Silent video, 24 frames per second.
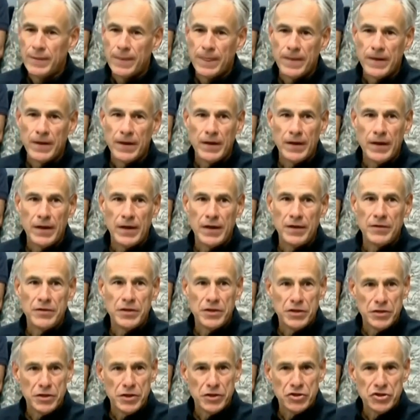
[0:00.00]
uh, the,
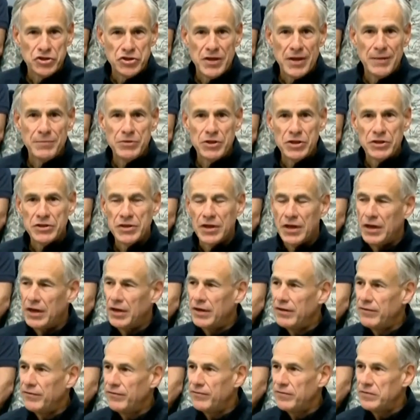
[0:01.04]
the subject
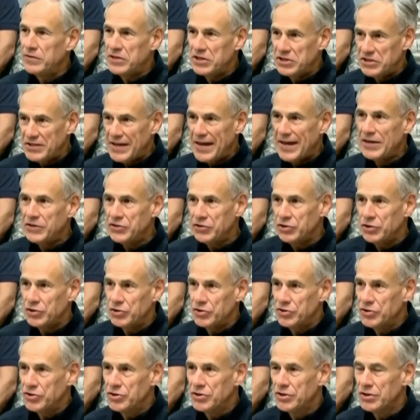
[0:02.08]
of
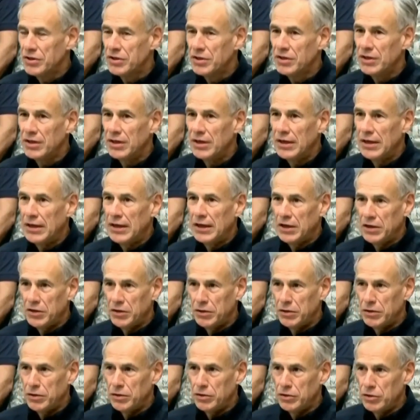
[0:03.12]
disasters uh,
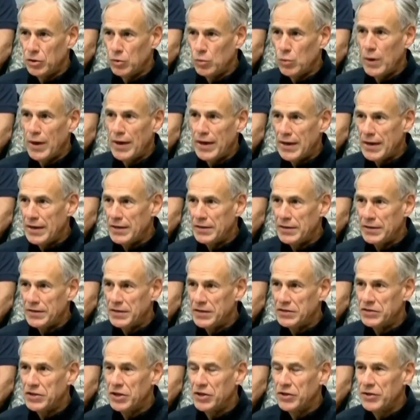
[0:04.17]
in the way that
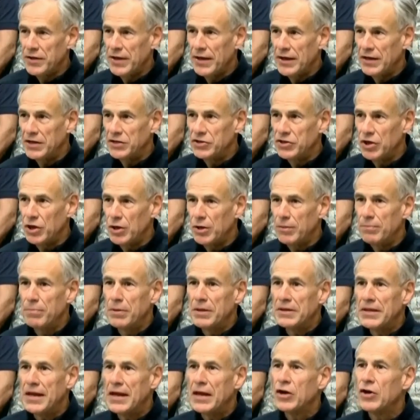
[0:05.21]
these other counties are,
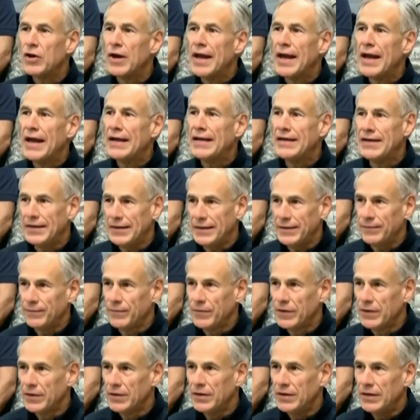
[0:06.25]
but they are aiding
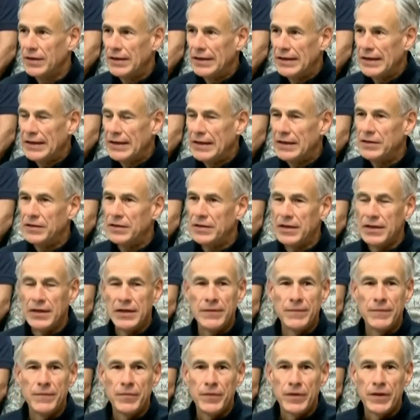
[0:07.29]
uh, in the
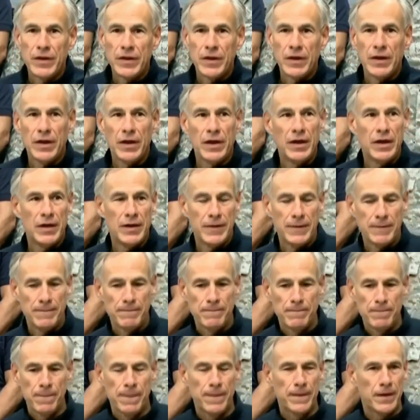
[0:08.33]
uh,
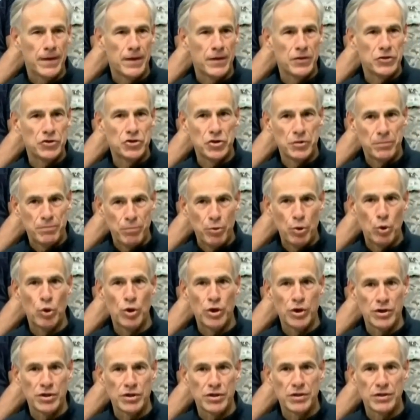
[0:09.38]

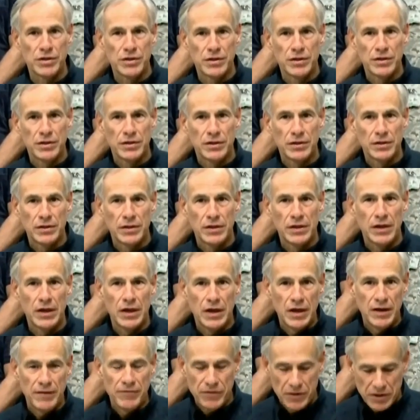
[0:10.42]
support
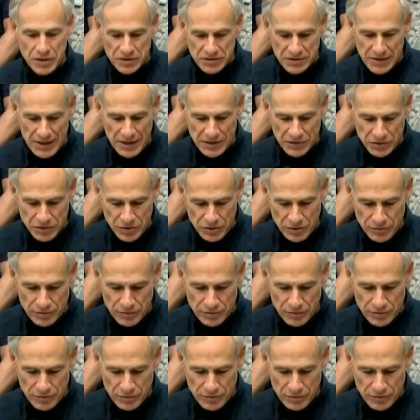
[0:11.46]
of the disaster.